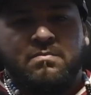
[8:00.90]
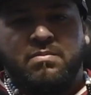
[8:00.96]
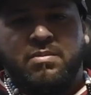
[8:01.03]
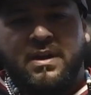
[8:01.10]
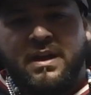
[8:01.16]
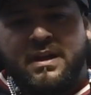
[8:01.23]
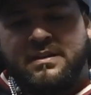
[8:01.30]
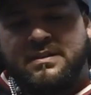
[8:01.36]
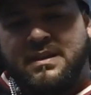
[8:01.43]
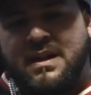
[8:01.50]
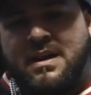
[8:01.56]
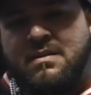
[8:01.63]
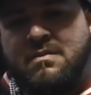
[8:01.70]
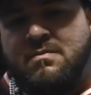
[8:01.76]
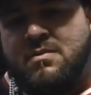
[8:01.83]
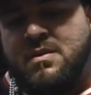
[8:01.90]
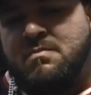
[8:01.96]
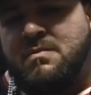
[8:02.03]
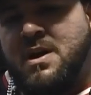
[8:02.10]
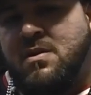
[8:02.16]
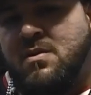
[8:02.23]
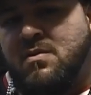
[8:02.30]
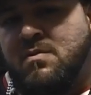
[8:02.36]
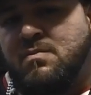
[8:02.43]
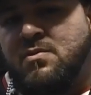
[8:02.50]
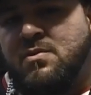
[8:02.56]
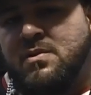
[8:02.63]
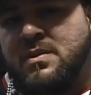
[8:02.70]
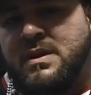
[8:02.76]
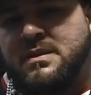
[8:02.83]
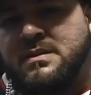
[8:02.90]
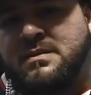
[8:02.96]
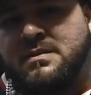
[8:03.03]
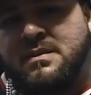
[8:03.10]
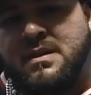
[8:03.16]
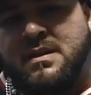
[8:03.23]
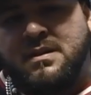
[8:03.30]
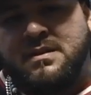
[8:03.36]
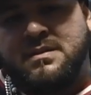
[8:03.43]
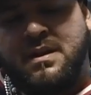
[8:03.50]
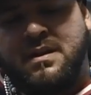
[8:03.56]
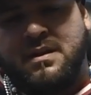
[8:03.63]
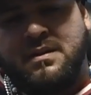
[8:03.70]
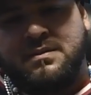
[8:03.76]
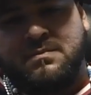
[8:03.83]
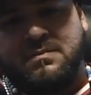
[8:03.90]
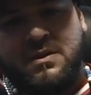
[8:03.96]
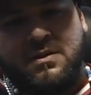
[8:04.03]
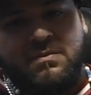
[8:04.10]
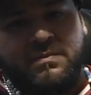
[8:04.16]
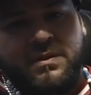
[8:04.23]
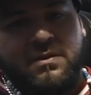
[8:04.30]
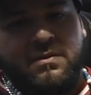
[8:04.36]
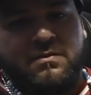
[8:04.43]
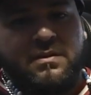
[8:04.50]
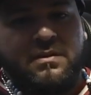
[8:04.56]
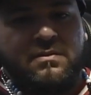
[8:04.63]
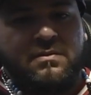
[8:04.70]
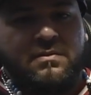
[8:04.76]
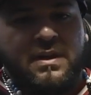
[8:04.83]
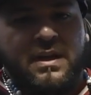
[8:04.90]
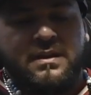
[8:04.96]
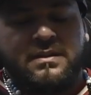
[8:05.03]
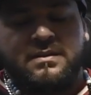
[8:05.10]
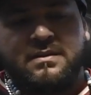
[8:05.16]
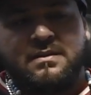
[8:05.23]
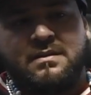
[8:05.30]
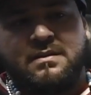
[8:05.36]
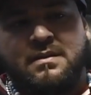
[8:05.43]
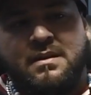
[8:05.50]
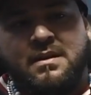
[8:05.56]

But I used to have one of my homeboys, shout out to my homie Unknown Isaac.